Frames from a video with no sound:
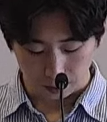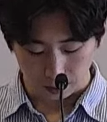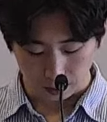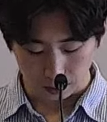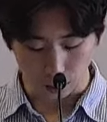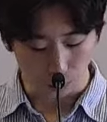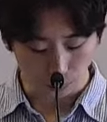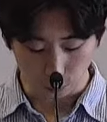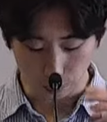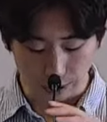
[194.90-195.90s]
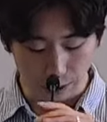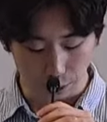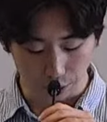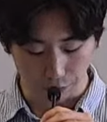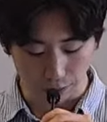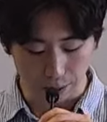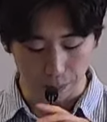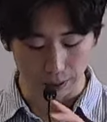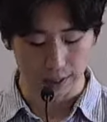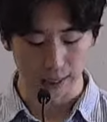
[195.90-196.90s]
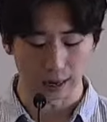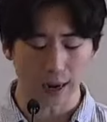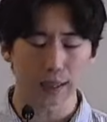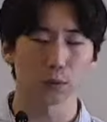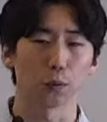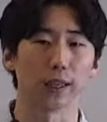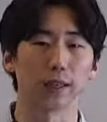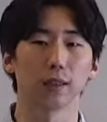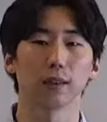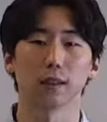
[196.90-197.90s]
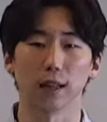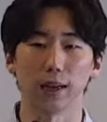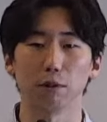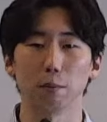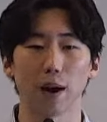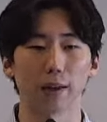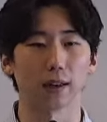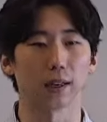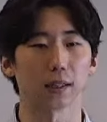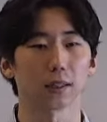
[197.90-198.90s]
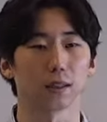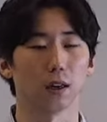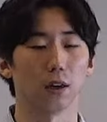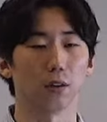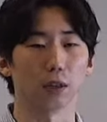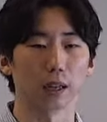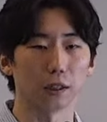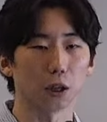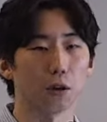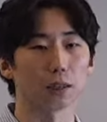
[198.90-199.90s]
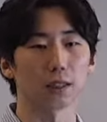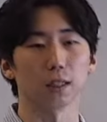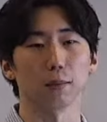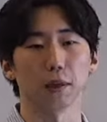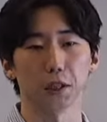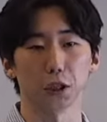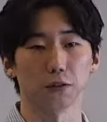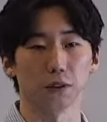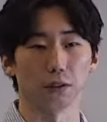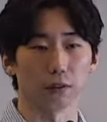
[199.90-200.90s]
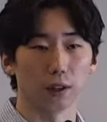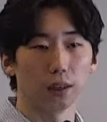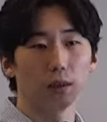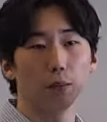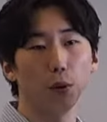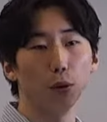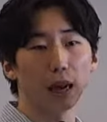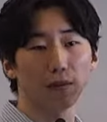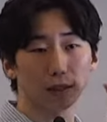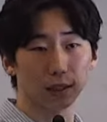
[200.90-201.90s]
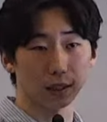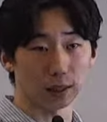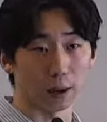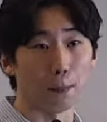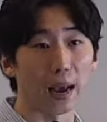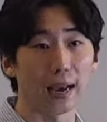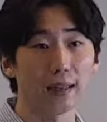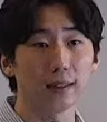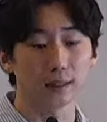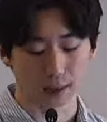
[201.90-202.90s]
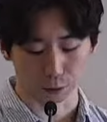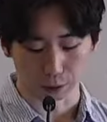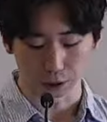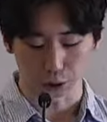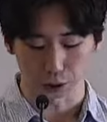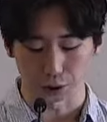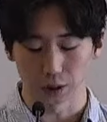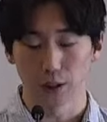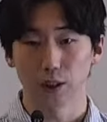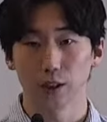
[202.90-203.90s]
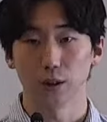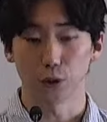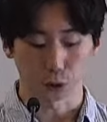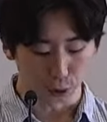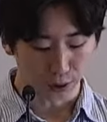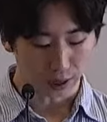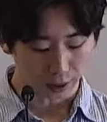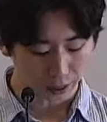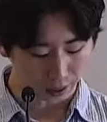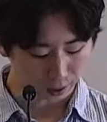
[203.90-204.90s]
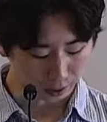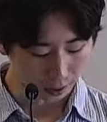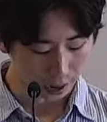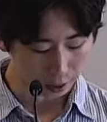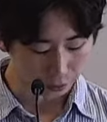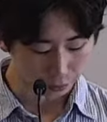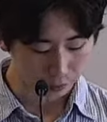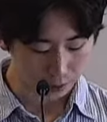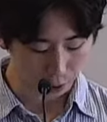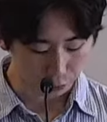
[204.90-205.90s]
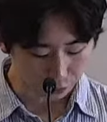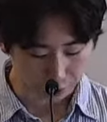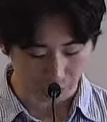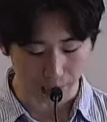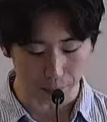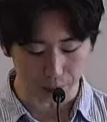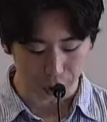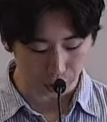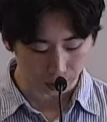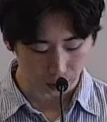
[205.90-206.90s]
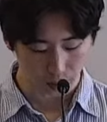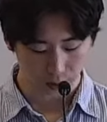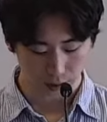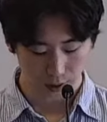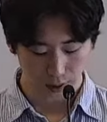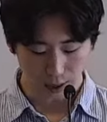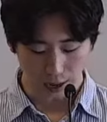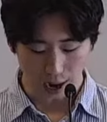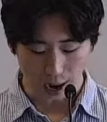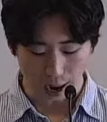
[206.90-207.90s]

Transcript: so we're in the book of Philippians, and last week Glenn reminded us, uh, Glenn told us this message of, of Paul gave us this command that we should do nothing out of selfish ambition, um,